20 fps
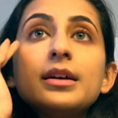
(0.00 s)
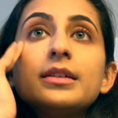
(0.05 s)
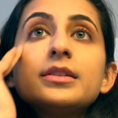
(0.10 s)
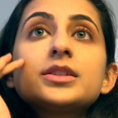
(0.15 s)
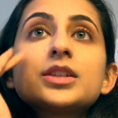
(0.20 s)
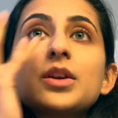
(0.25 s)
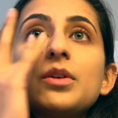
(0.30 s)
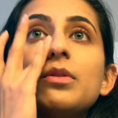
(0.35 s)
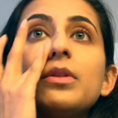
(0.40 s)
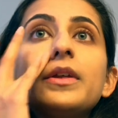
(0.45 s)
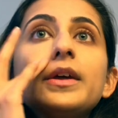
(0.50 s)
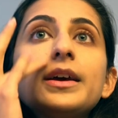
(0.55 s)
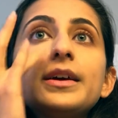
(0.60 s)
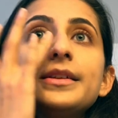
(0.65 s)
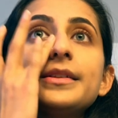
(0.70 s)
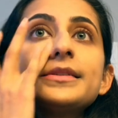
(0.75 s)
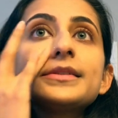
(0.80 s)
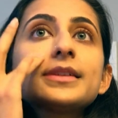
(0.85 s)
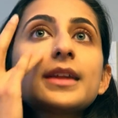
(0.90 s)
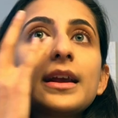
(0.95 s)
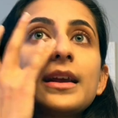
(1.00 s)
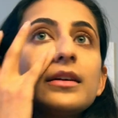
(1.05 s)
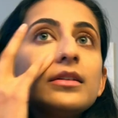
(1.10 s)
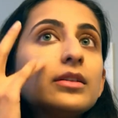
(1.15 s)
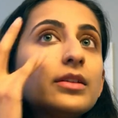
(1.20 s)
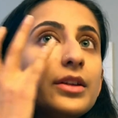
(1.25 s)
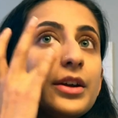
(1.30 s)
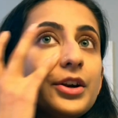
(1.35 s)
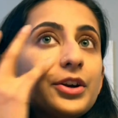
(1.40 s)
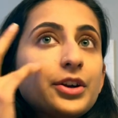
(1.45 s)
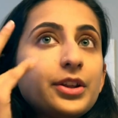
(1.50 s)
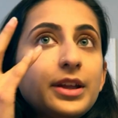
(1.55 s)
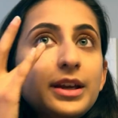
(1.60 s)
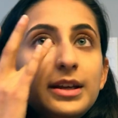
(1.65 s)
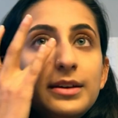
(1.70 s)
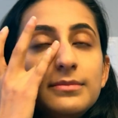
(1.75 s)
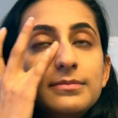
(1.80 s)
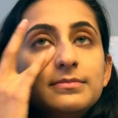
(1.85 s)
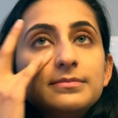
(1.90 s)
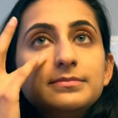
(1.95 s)
And so this, like,
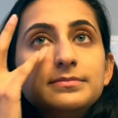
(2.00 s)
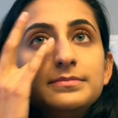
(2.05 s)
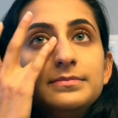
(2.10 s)
literally